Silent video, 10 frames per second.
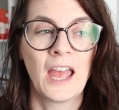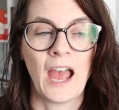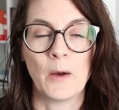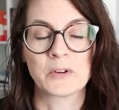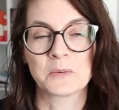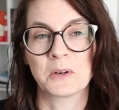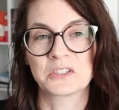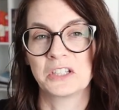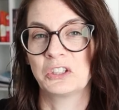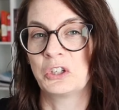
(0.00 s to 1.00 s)
how much a
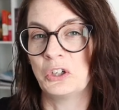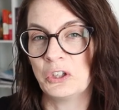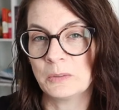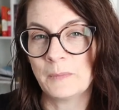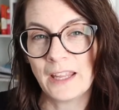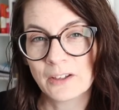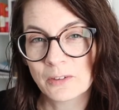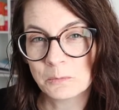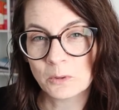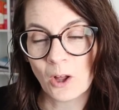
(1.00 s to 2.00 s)
person could make
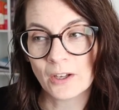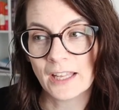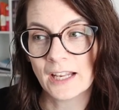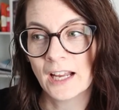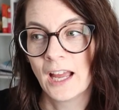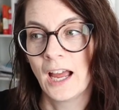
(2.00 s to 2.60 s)
from vlogging,